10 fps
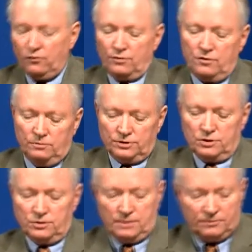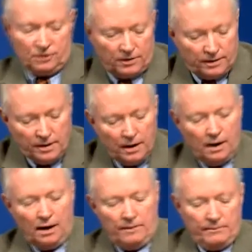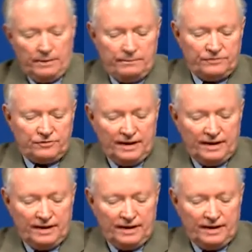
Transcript: Your 4th term, excuse me, I'm sorry. Mr.